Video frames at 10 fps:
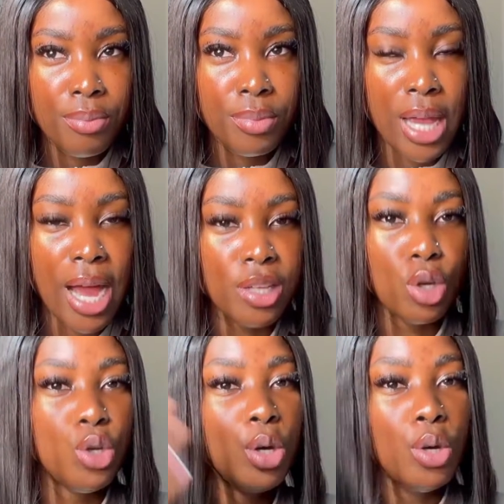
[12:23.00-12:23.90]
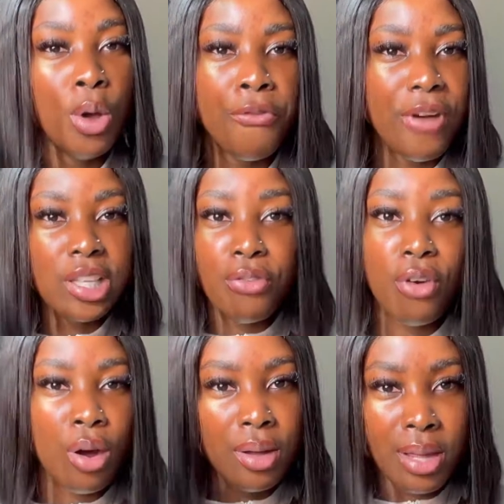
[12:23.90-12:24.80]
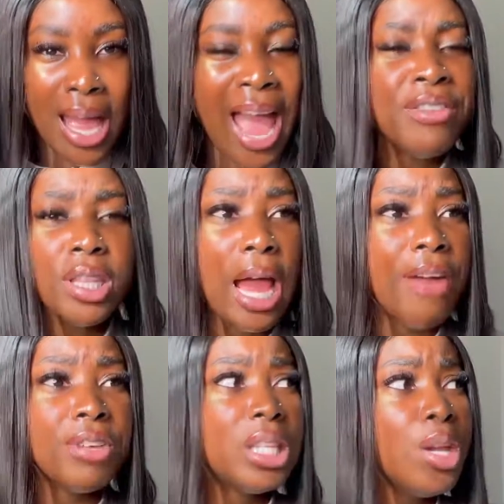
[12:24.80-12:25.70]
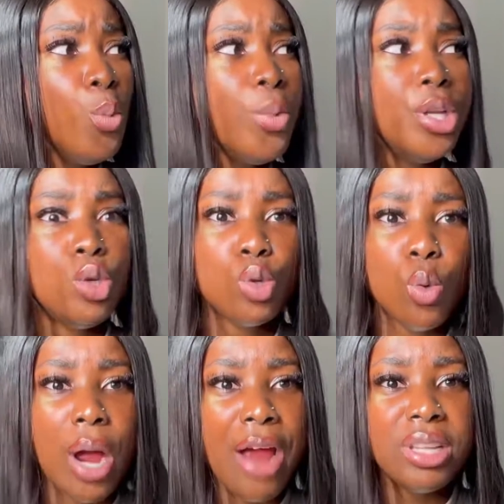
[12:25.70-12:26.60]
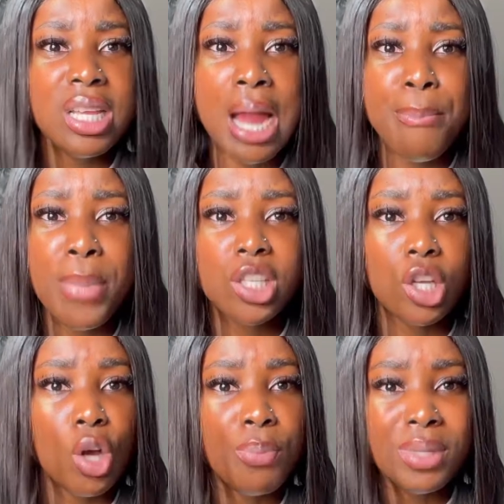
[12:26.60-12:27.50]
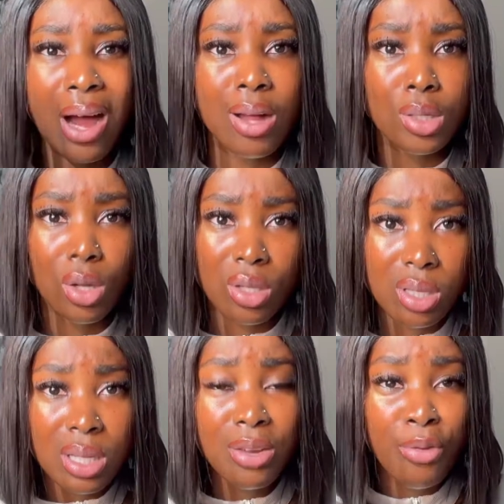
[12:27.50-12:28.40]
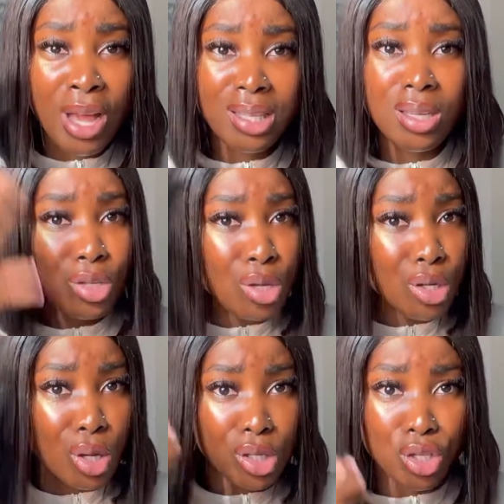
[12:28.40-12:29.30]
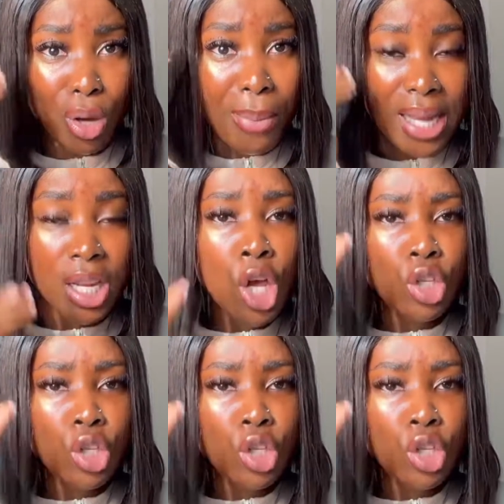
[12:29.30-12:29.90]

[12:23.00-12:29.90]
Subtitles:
Yeah, so you, first of all, everything we do, everything that makes us up is our thoughts. The first thing is your thoughts, is your mind.